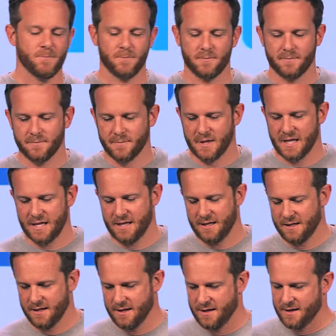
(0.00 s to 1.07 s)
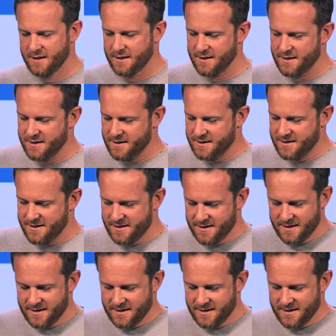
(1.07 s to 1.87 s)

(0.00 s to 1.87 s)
No one is speaking in this clip.